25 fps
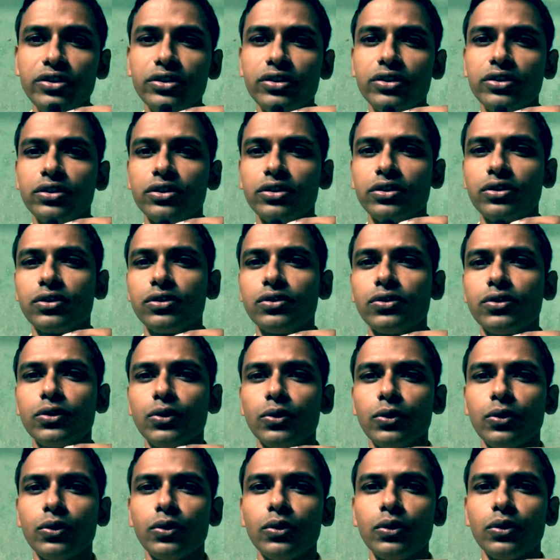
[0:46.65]

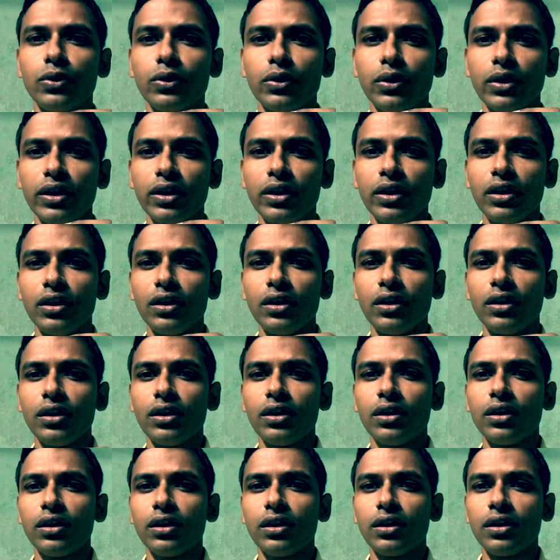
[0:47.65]
So
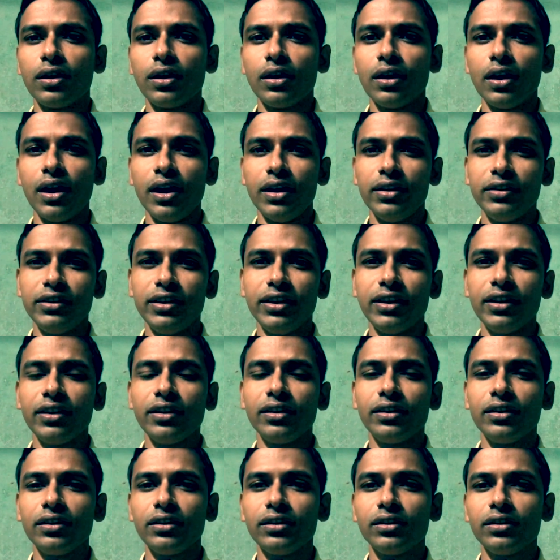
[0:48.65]
I
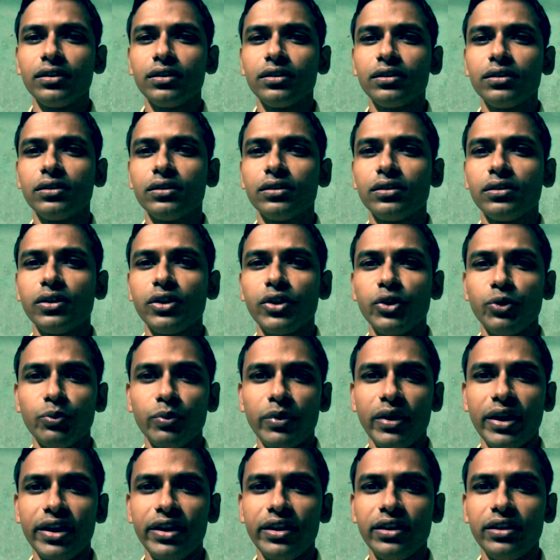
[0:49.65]
think you
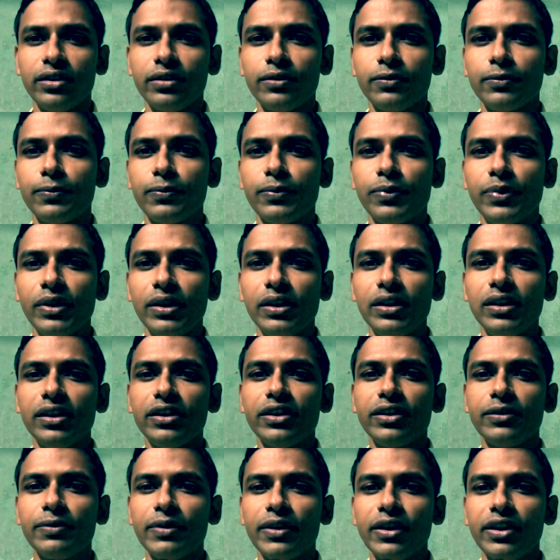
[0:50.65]
might feel the
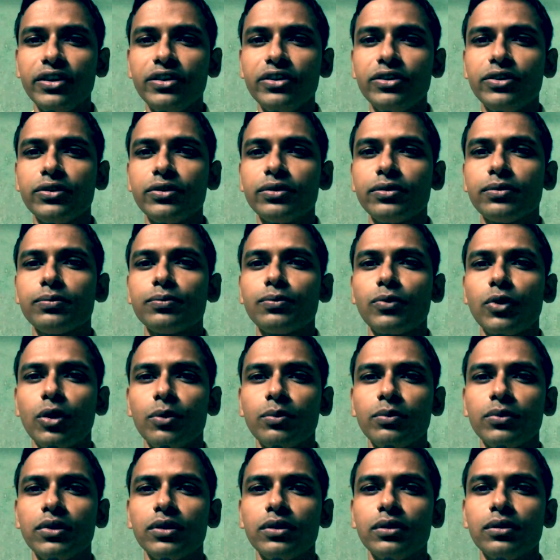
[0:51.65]
difference
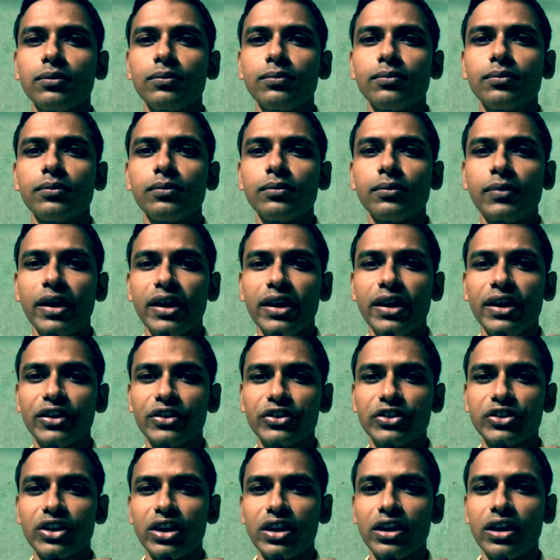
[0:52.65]
from my
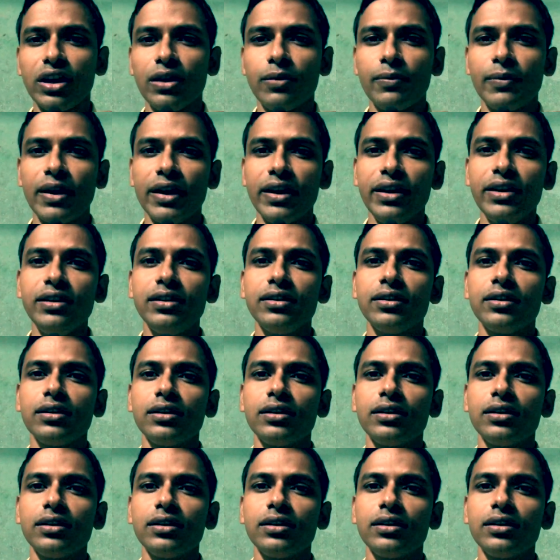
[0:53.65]
external mic.